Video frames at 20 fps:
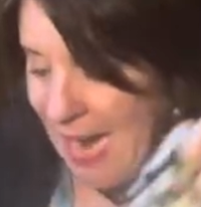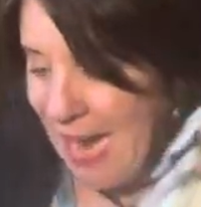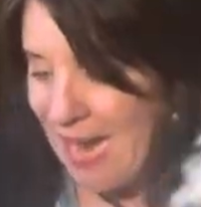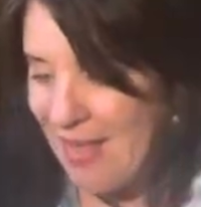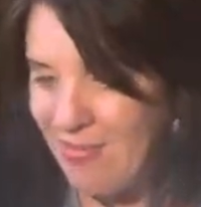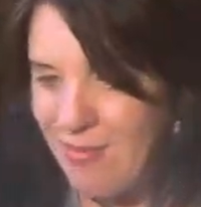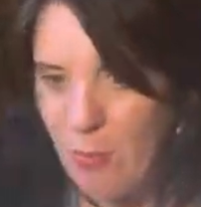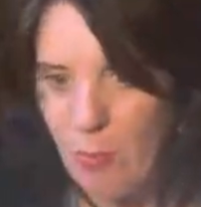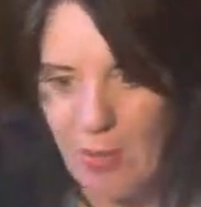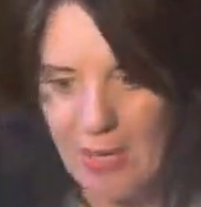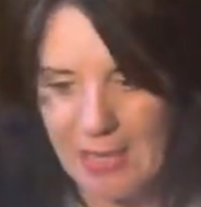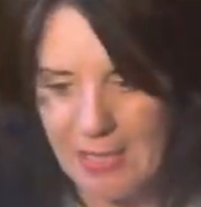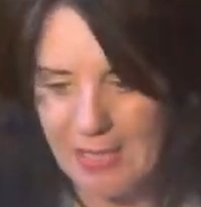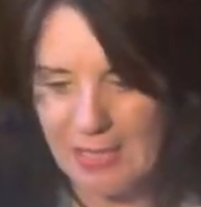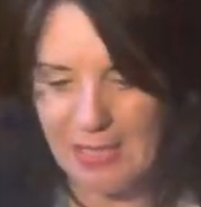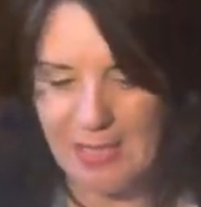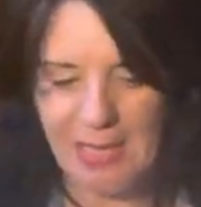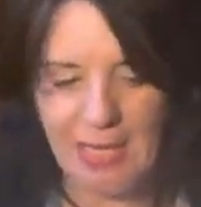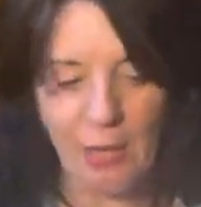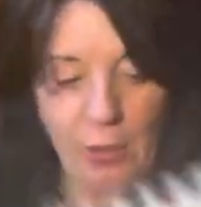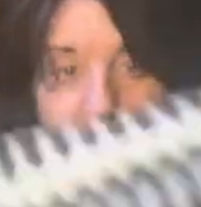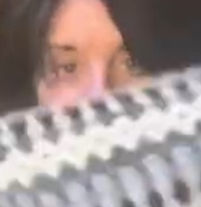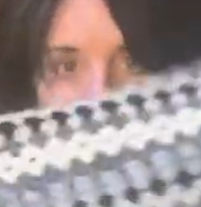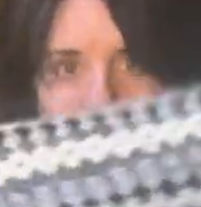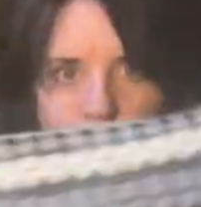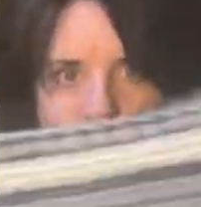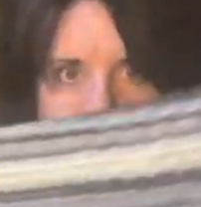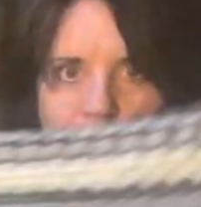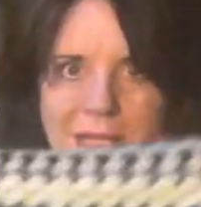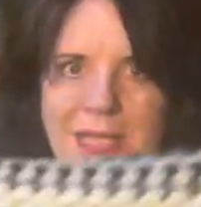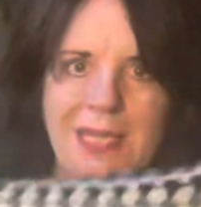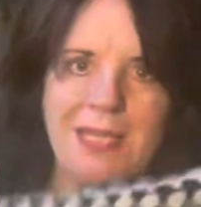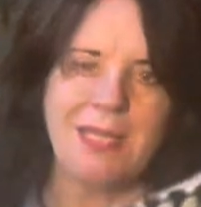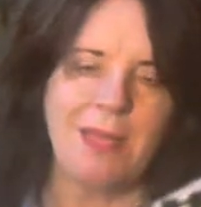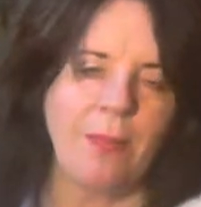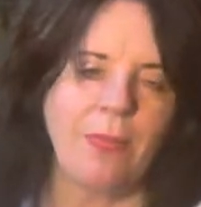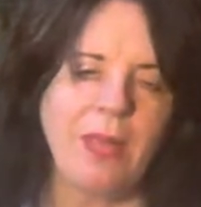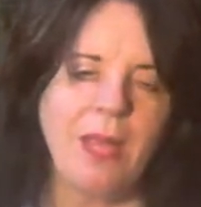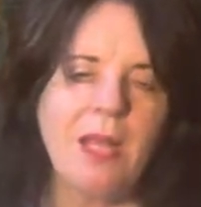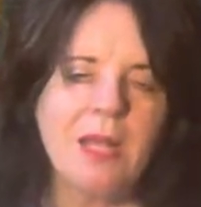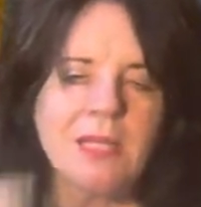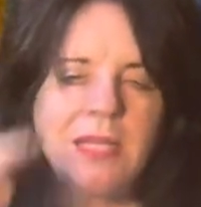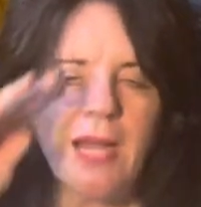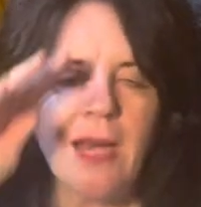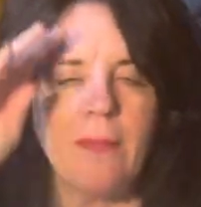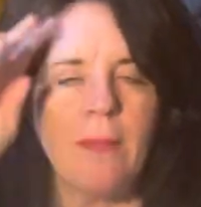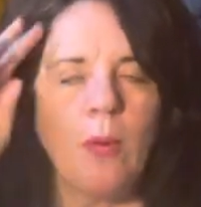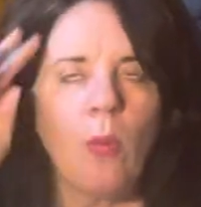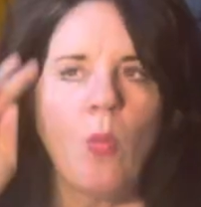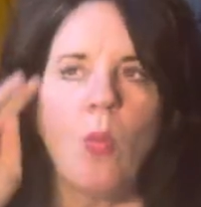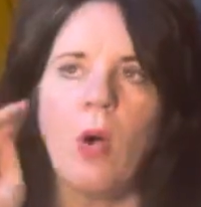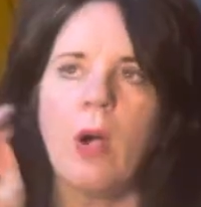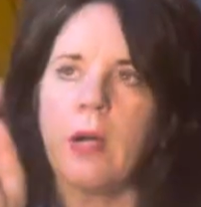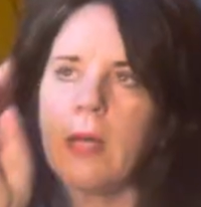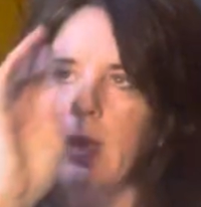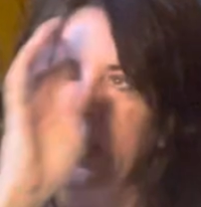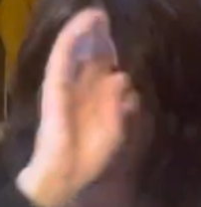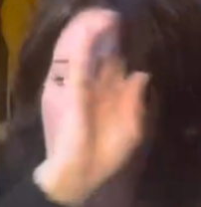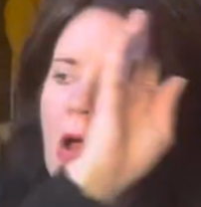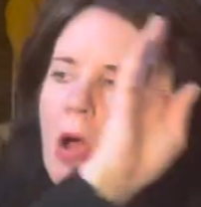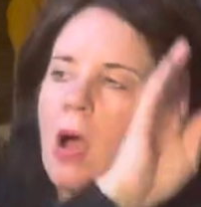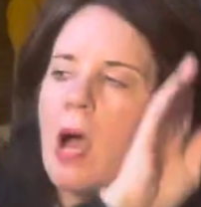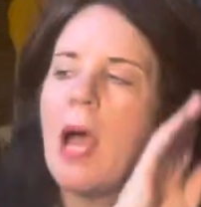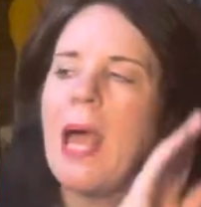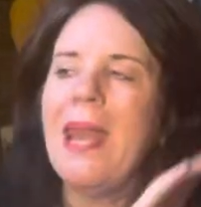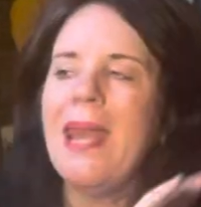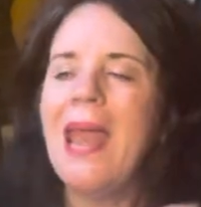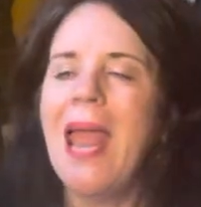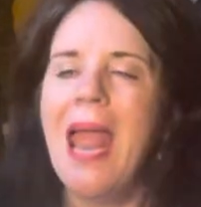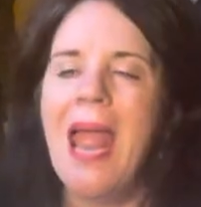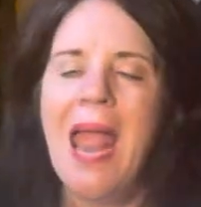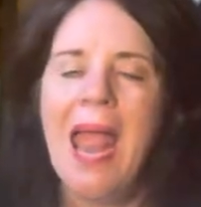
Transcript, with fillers: And then when I get here, you're going to see something else that I've been working on.